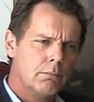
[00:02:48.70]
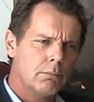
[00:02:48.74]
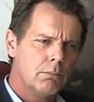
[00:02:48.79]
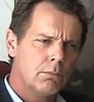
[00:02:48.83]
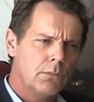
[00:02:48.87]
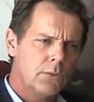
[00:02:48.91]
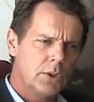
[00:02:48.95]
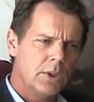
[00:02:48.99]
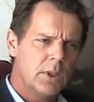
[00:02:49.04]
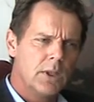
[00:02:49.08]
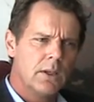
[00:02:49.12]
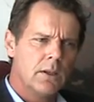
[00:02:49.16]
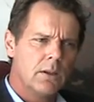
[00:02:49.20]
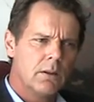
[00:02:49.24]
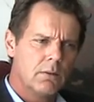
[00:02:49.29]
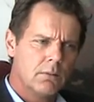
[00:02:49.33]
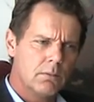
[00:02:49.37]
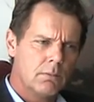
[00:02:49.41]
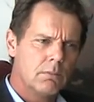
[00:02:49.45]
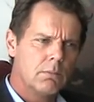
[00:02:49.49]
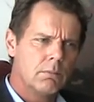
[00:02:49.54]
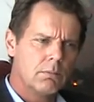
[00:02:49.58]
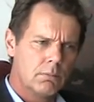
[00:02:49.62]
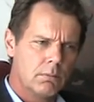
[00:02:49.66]
Yeah,
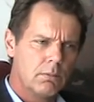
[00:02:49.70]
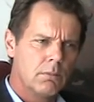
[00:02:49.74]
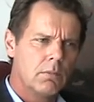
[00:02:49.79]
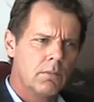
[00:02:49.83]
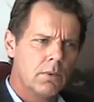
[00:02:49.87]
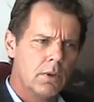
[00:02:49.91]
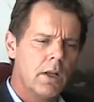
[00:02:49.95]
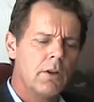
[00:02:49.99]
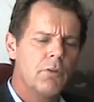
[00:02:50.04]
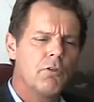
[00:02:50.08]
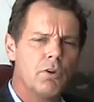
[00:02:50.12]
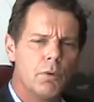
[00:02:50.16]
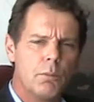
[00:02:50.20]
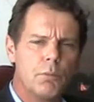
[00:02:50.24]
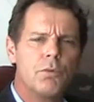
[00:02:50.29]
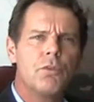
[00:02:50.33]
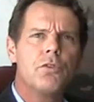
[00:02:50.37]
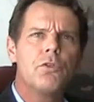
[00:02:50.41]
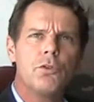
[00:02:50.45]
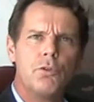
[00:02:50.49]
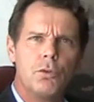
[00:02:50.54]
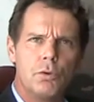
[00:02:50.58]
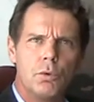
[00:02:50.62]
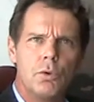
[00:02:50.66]
and some
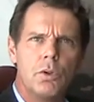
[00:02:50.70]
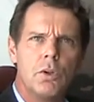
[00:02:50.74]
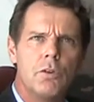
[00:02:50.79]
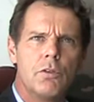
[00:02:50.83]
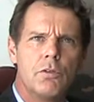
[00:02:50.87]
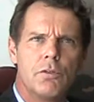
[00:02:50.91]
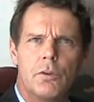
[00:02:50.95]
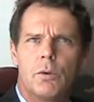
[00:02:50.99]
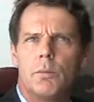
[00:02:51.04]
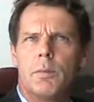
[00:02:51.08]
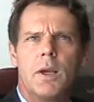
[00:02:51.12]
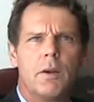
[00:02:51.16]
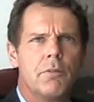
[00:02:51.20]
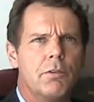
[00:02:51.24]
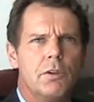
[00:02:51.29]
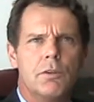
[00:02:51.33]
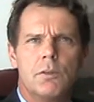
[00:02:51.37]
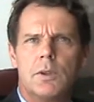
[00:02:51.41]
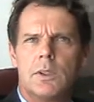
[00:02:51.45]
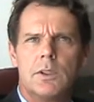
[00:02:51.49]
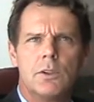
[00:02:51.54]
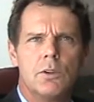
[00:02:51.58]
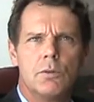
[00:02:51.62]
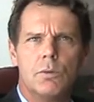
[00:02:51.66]
students from
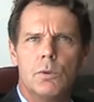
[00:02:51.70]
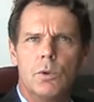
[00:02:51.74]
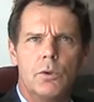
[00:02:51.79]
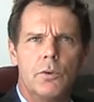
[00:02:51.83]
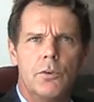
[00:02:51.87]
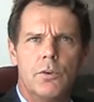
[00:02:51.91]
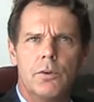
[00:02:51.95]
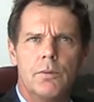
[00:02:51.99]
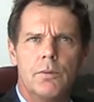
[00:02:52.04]
everywhere in the world.